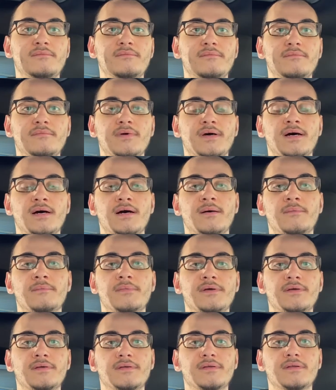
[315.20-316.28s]

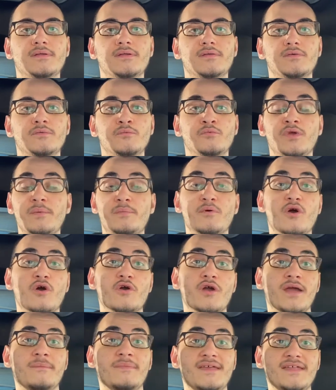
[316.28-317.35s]

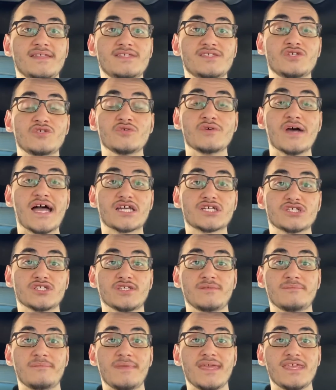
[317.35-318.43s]
reprogram it to
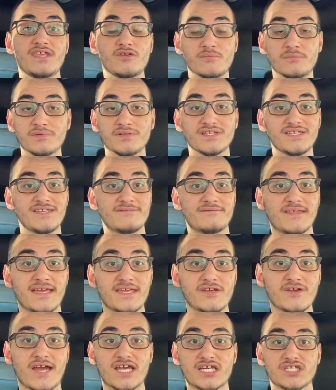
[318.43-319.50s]
actually make you believe that
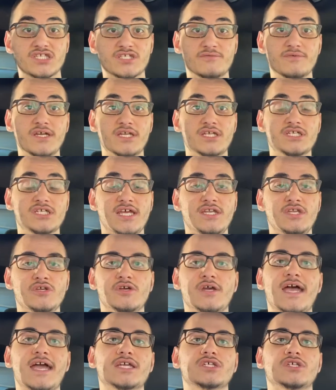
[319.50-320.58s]
you're actually rich, and you're
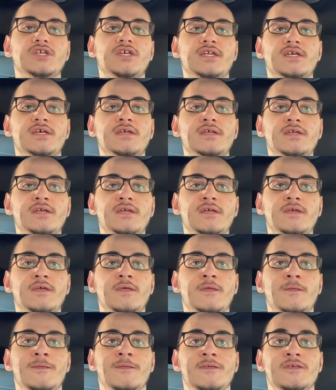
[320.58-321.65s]
actually gonna
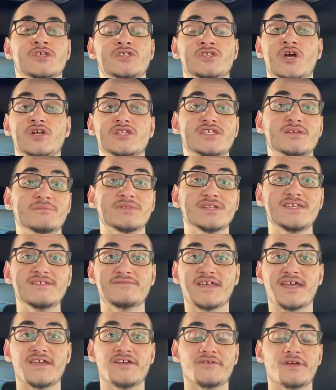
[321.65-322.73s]
start to believe
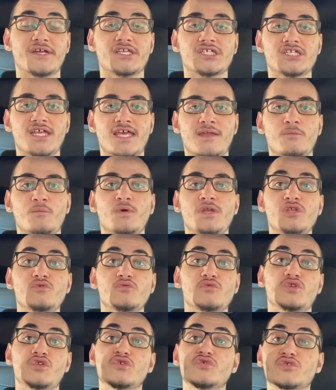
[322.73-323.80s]
that you're rich. And when you
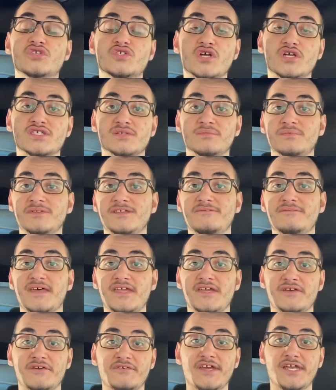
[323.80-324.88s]
do start to believe that
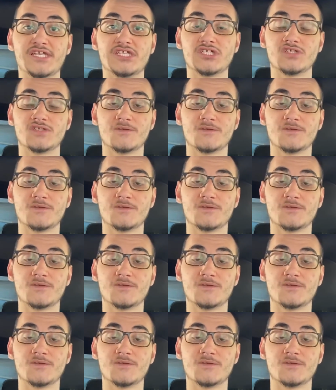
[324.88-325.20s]
you're rich,